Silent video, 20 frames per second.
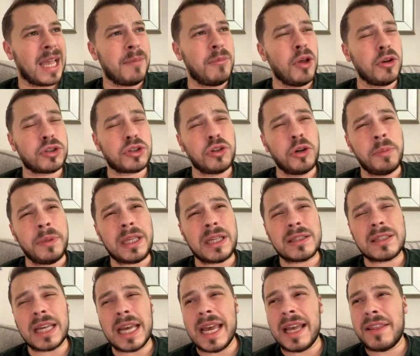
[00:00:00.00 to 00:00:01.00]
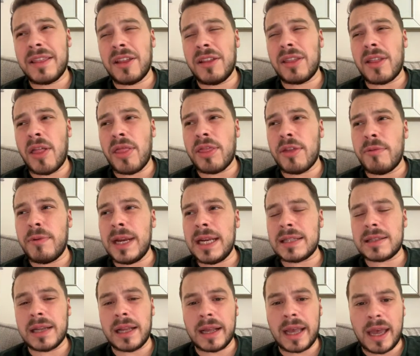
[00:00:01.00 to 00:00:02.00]
I'm not sure, because the
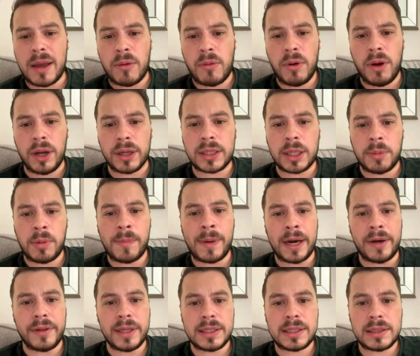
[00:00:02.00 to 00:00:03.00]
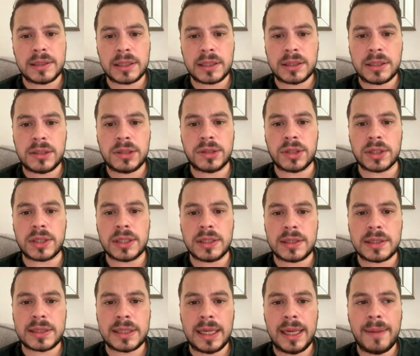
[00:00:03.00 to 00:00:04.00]
reason I get worked up about this is because it
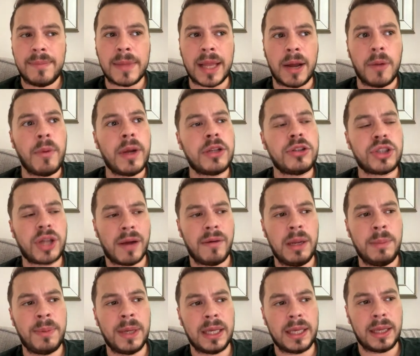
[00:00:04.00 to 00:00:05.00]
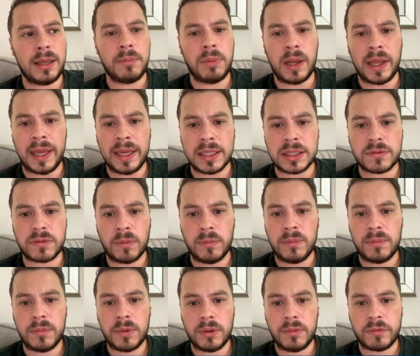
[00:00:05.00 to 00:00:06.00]
doesn't seem that we're cherry picking players
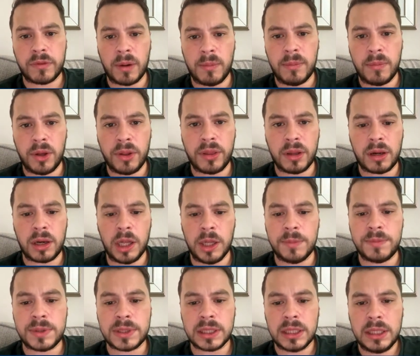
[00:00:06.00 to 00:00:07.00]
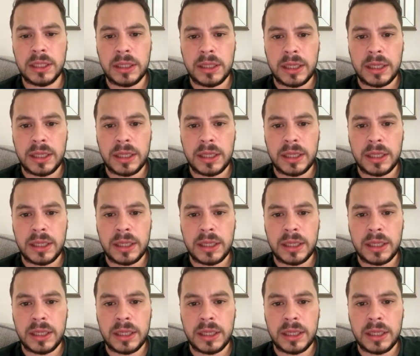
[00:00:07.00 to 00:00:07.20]
from other clubs.